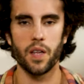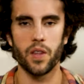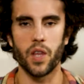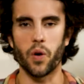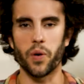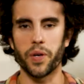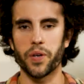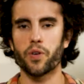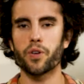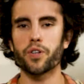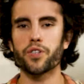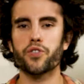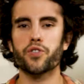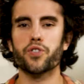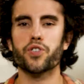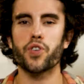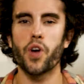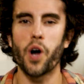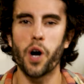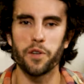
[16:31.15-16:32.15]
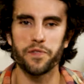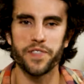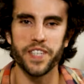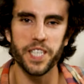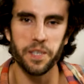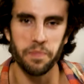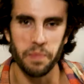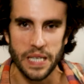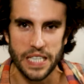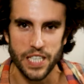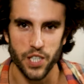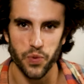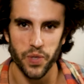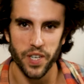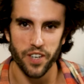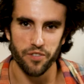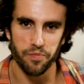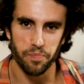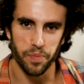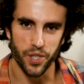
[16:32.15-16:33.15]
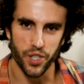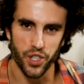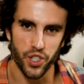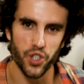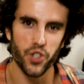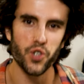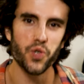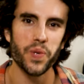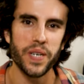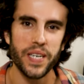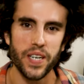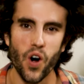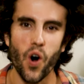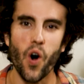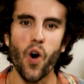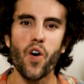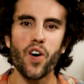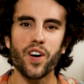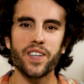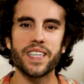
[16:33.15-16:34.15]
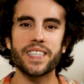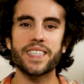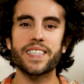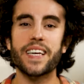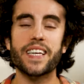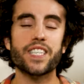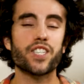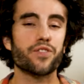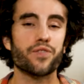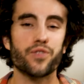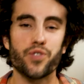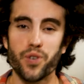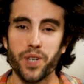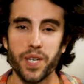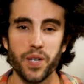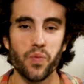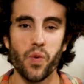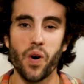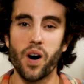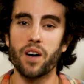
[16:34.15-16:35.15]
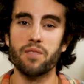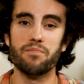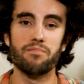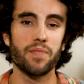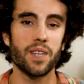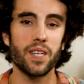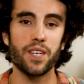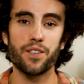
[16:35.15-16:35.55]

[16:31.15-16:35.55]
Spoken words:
Now, in order to solve this mystery of pursuing art at the age of 31,